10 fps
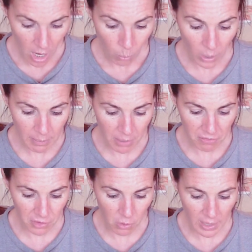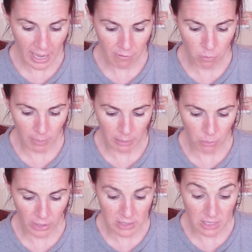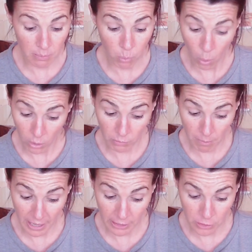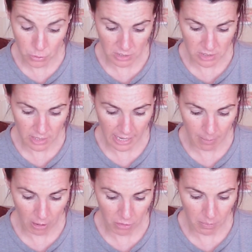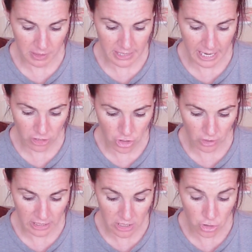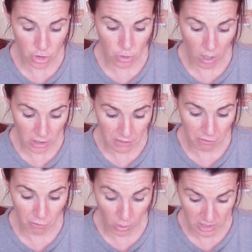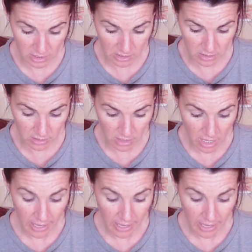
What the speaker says: White Buffalo Calf Woman brings an important reminder to us today about the potentially destructive forces